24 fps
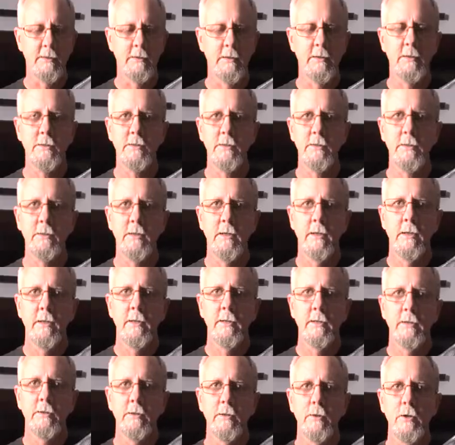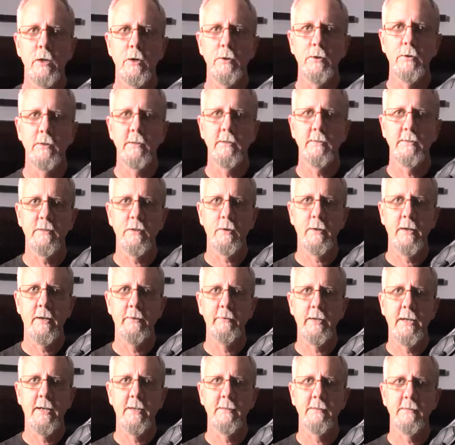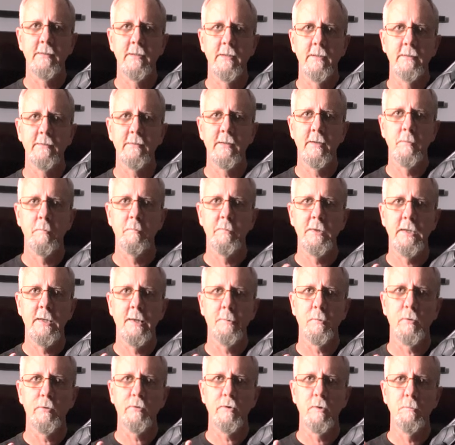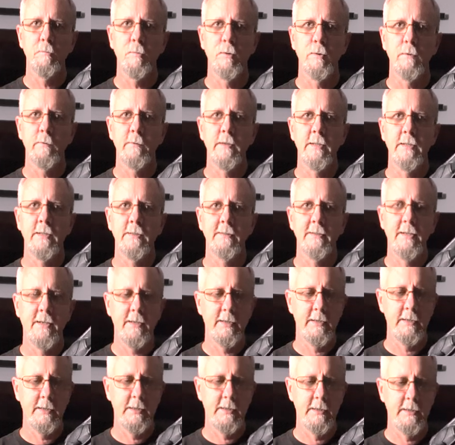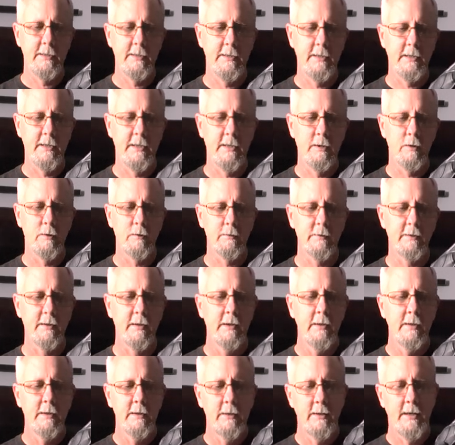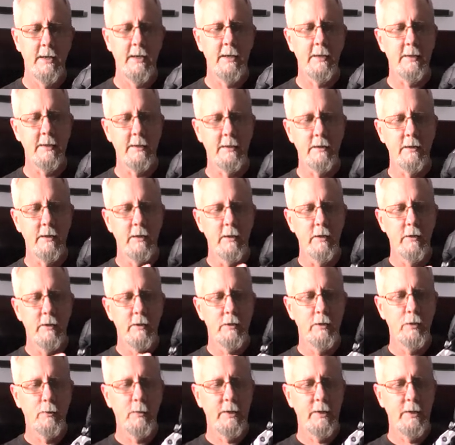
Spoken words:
touch it, you know, you can still have access and be able to move the antenna in and out. And you